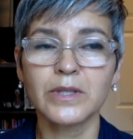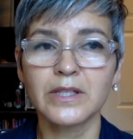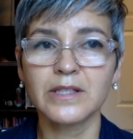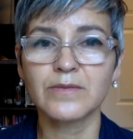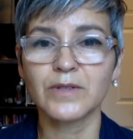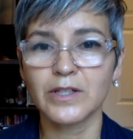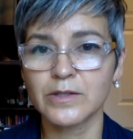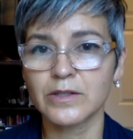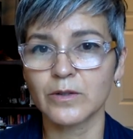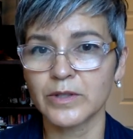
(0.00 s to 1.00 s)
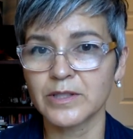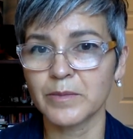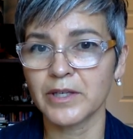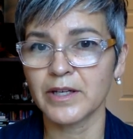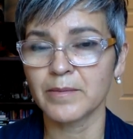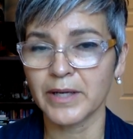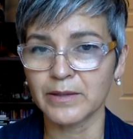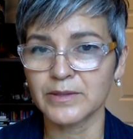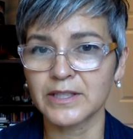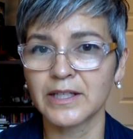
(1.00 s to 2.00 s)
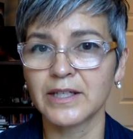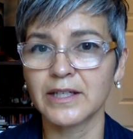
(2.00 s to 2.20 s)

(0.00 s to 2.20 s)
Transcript: these videos are going to be about.